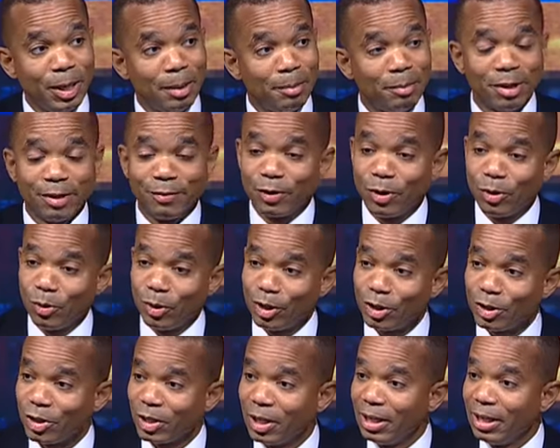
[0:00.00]
But of
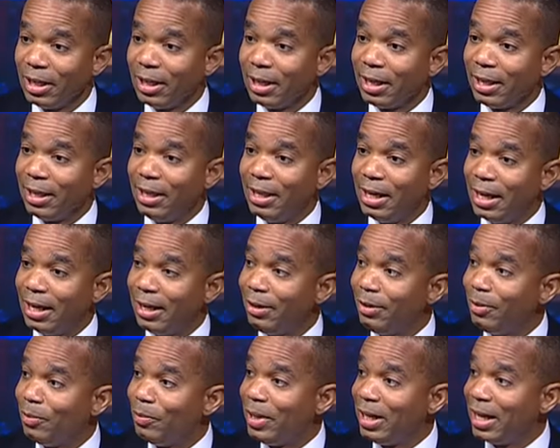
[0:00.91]
course,
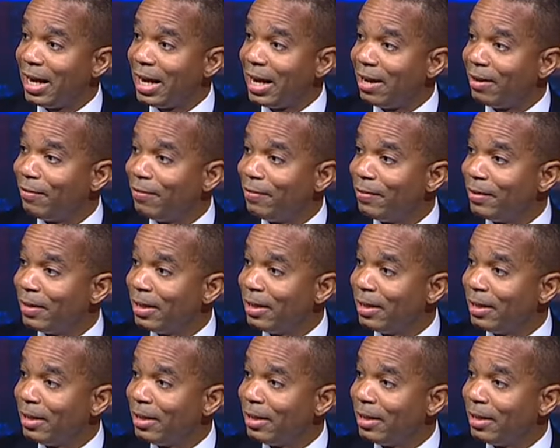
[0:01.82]
then we have